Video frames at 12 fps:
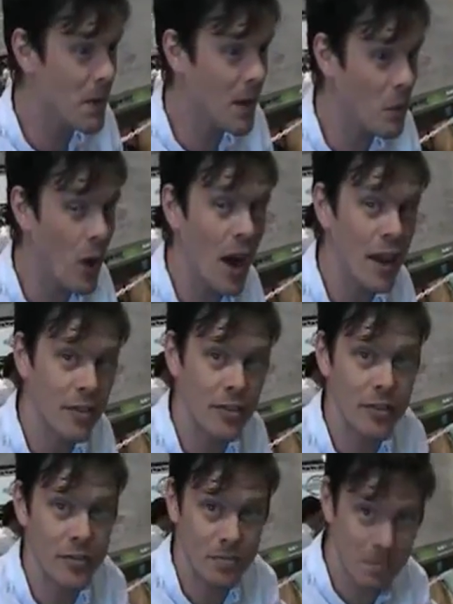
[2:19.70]
my wife
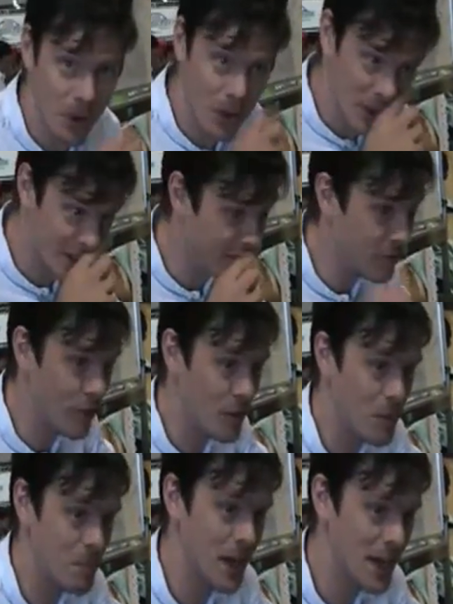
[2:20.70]
modeling
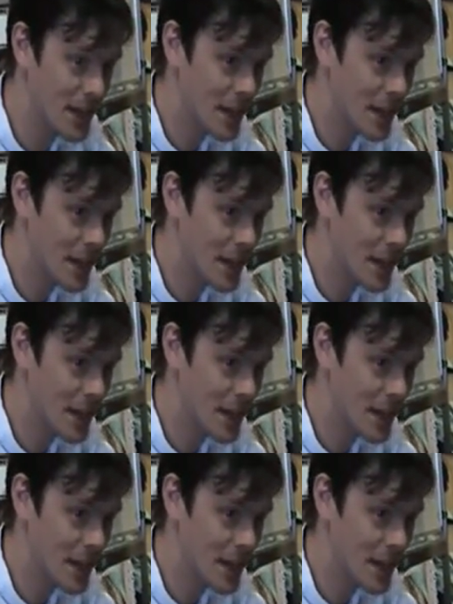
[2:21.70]
for me.